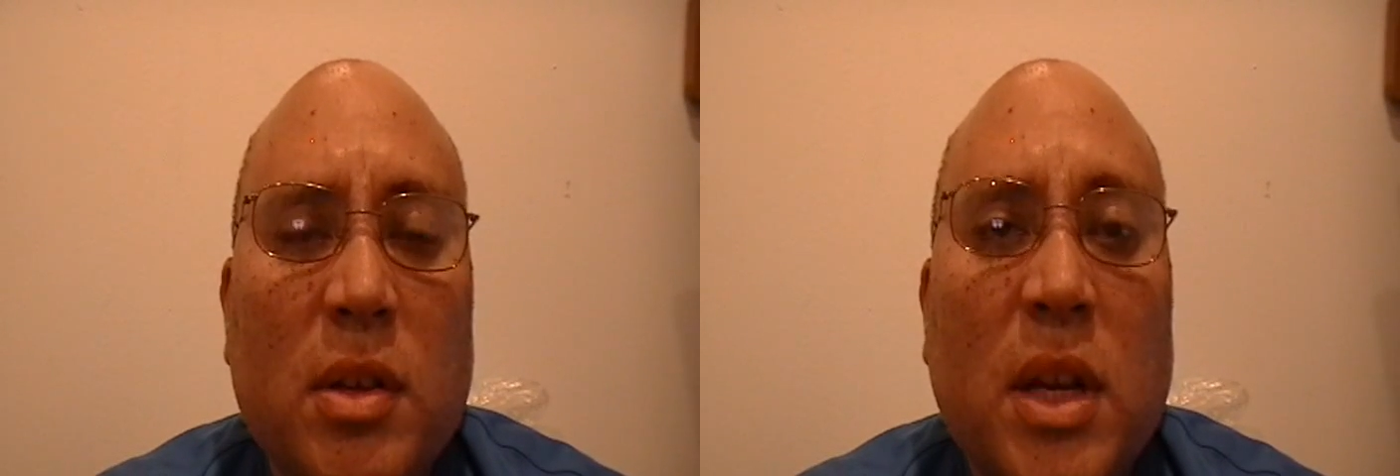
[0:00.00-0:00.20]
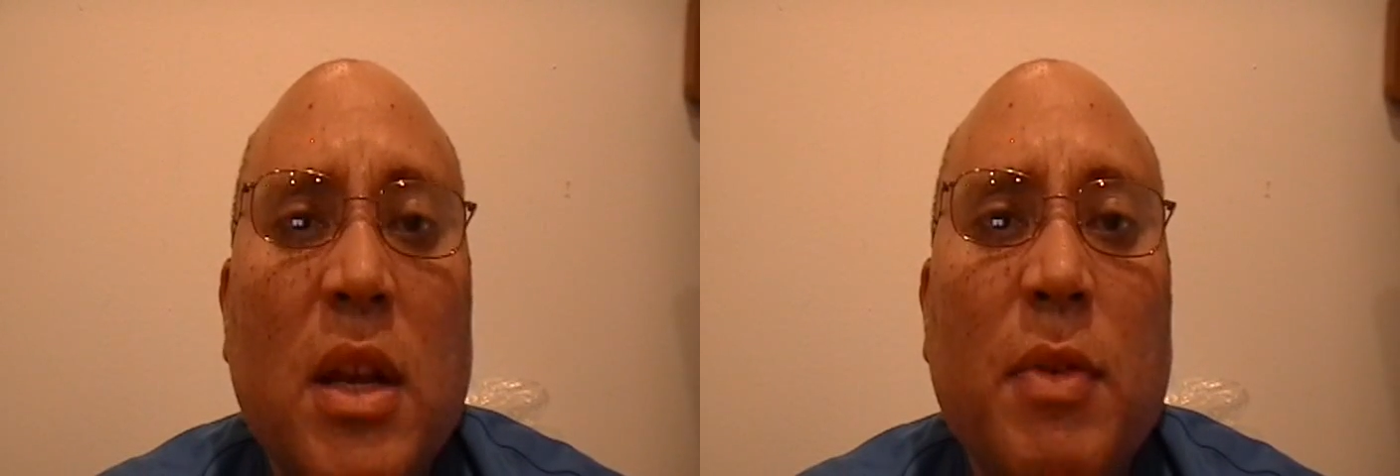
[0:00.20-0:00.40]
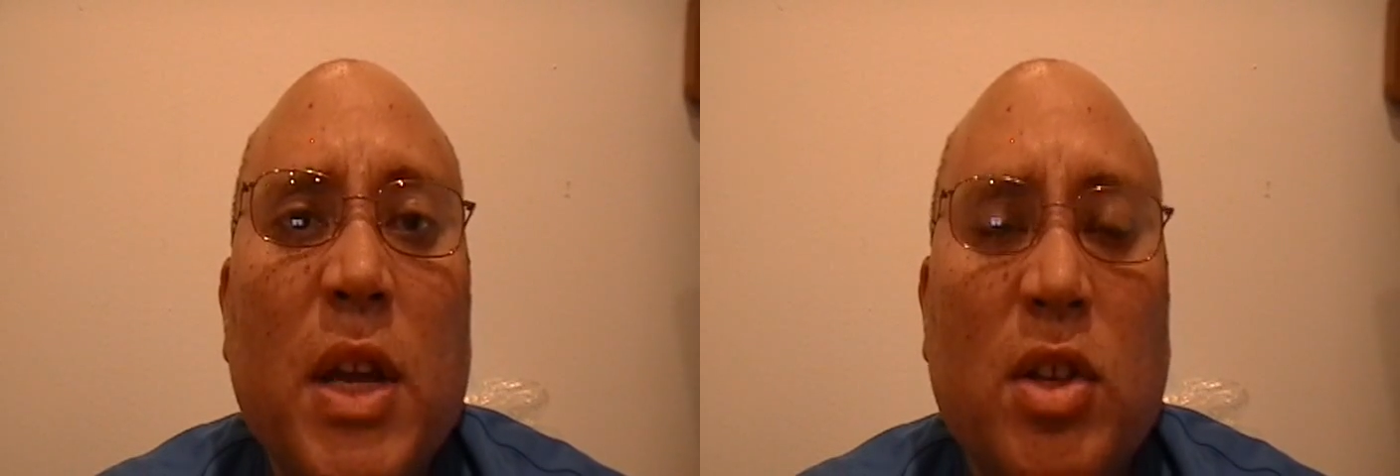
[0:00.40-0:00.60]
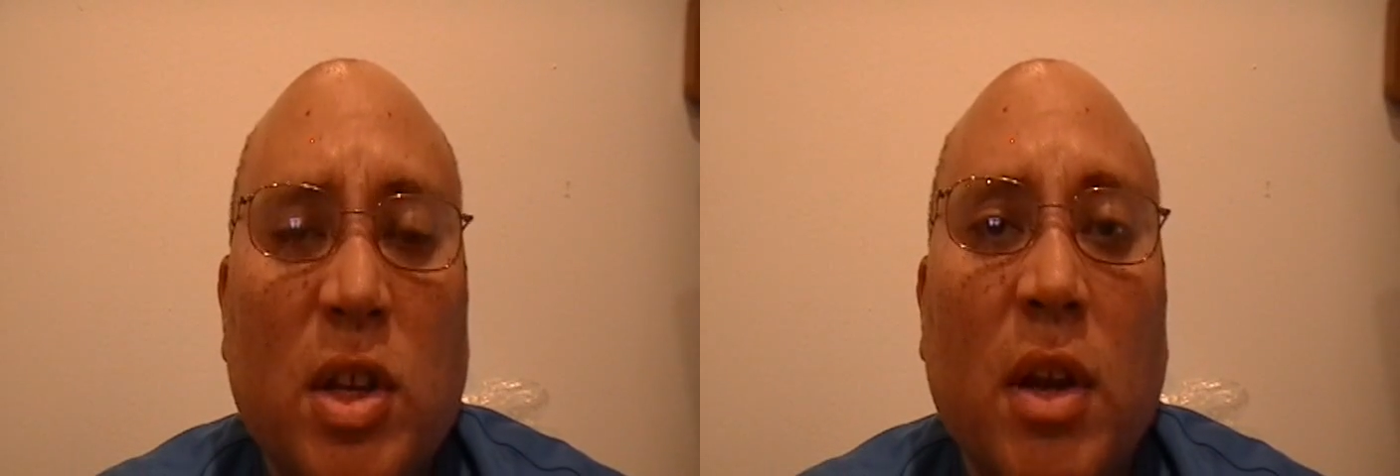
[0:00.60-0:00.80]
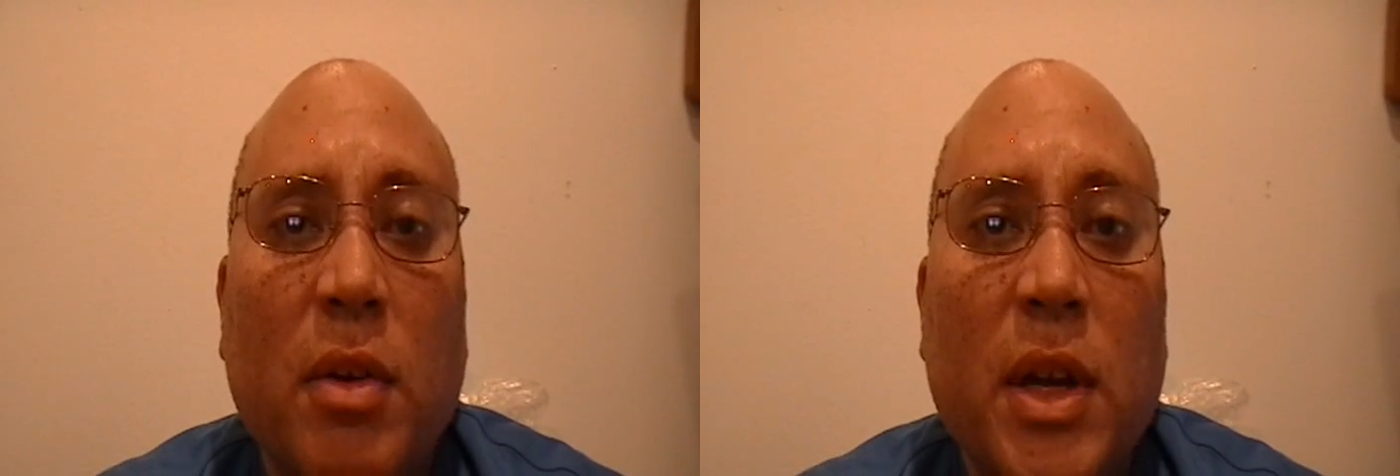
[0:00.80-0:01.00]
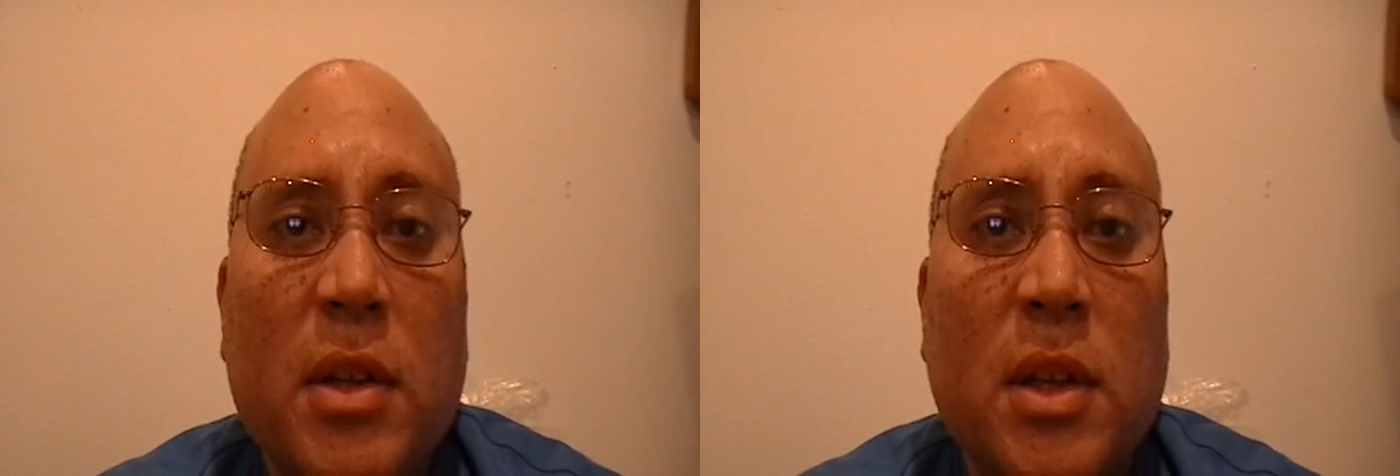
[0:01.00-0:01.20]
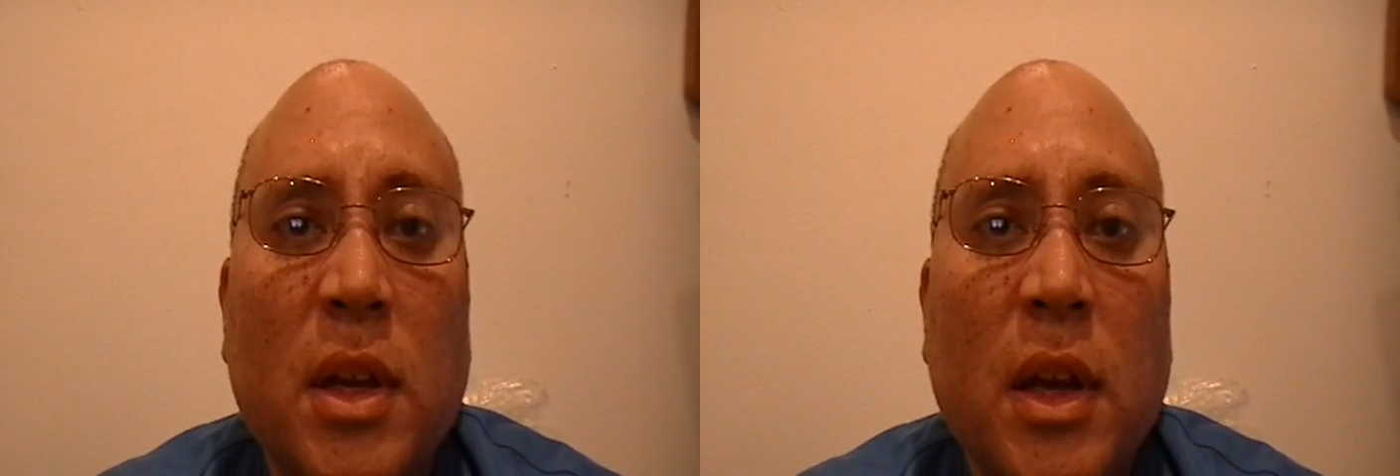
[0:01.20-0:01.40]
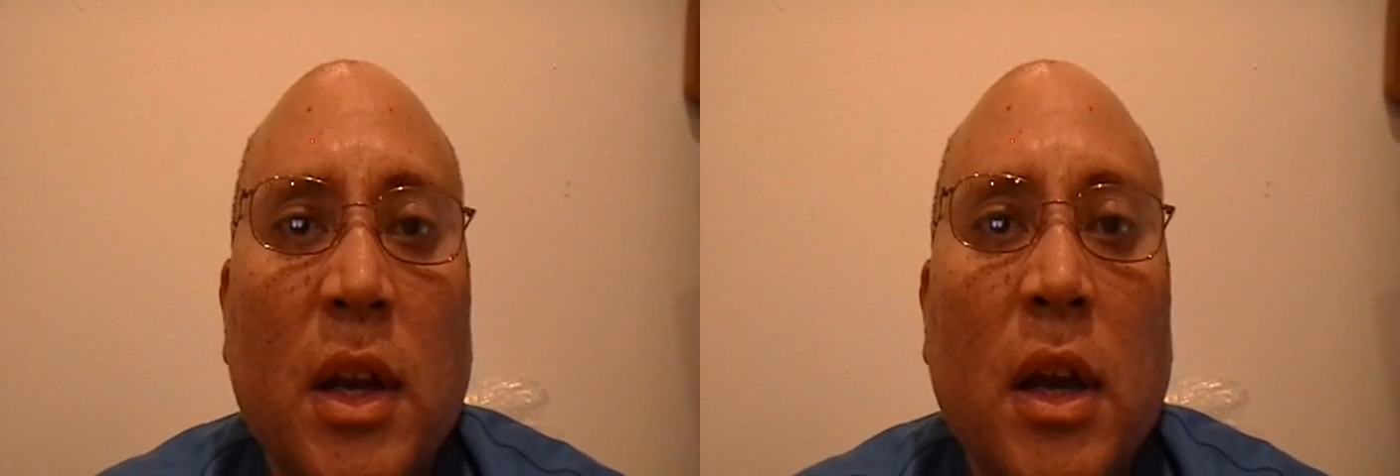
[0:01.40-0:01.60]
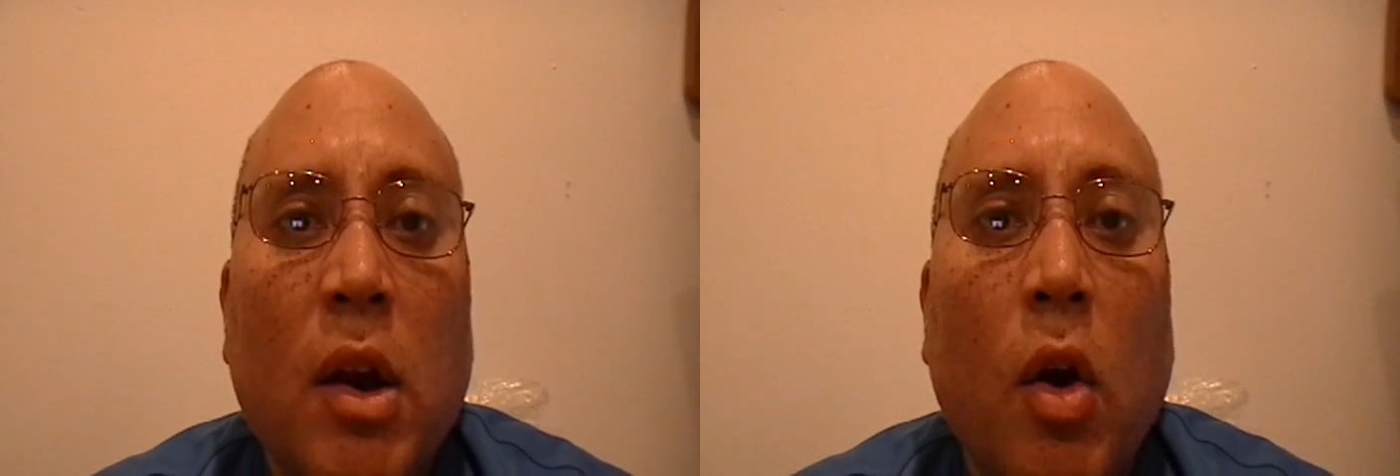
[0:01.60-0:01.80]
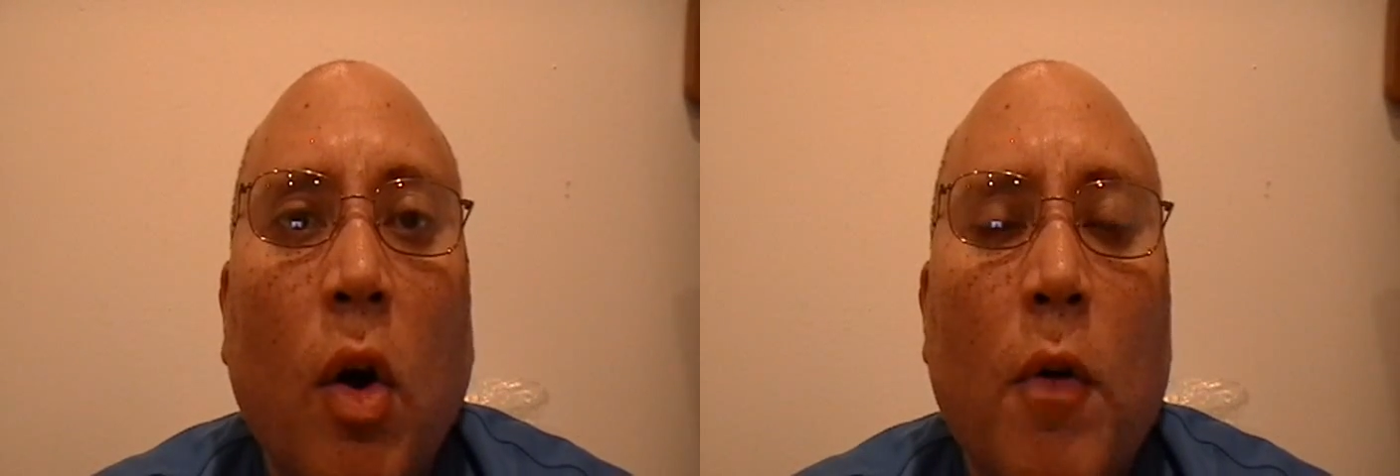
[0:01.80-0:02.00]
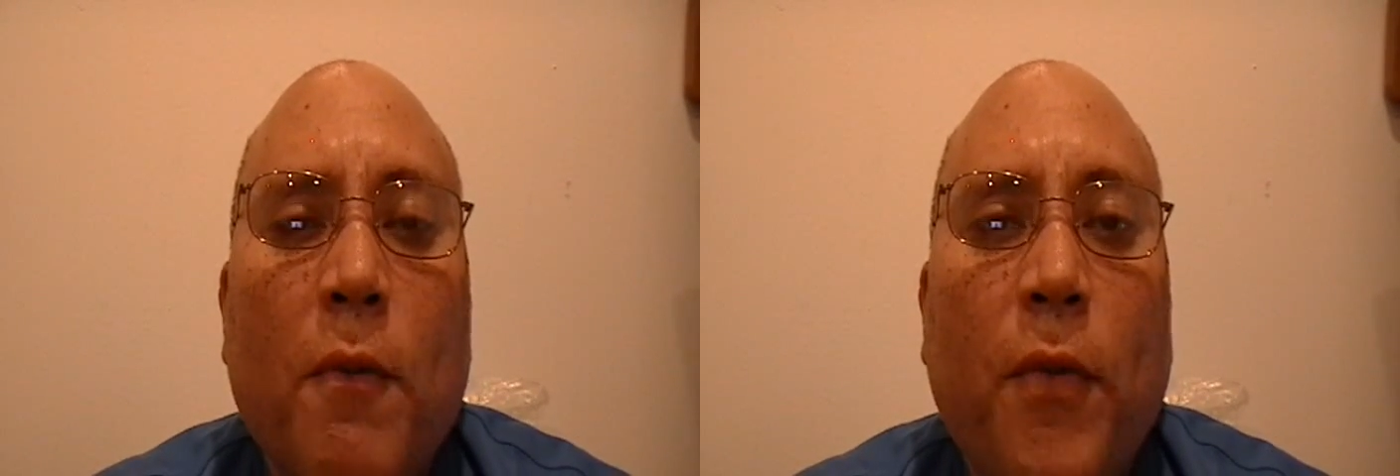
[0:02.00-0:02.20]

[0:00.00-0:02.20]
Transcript: TV series on